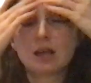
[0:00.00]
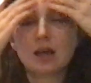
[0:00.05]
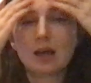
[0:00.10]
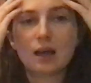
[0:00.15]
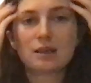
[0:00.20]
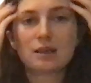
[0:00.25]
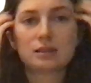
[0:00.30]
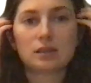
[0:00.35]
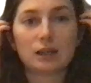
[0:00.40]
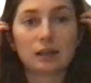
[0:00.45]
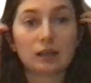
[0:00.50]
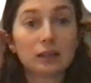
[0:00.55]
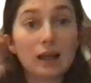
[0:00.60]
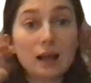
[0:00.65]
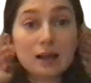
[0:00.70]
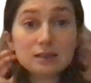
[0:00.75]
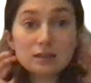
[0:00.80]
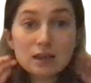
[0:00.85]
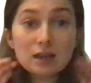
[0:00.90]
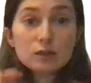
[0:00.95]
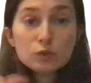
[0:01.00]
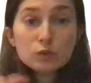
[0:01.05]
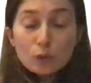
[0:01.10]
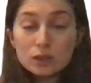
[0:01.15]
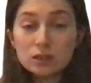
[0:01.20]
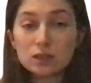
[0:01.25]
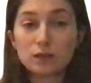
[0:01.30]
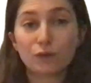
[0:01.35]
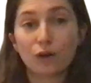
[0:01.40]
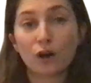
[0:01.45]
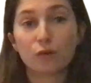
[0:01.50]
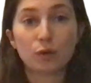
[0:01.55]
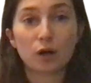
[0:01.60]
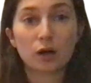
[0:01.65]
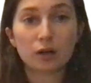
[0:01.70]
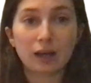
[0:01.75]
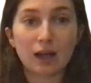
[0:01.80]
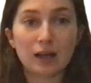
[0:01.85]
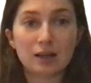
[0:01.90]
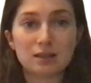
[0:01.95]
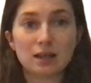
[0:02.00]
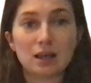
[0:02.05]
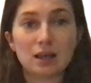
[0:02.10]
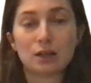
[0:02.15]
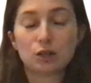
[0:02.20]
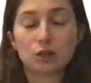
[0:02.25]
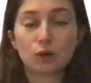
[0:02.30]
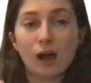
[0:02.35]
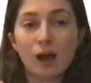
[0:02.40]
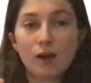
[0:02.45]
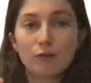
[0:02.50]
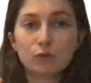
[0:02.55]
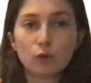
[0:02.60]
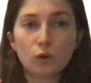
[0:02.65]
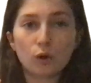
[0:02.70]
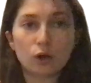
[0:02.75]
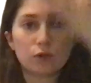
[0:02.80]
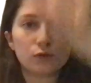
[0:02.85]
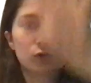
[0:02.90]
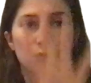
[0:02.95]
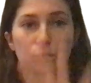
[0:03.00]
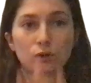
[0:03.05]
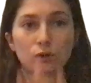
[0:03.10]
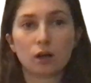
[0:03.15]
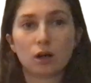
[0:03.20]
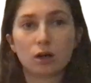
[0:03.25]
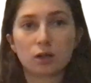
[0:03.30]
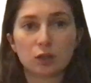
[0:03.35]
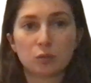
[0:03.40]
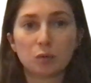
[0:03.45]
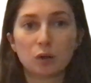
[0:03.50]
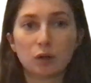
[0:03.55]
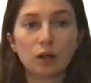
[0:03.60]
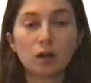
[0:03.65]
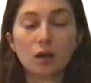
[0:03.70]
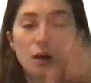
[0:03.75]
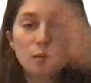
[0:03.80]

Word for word: it's like an essay a 25 mark essay and you have your overall argument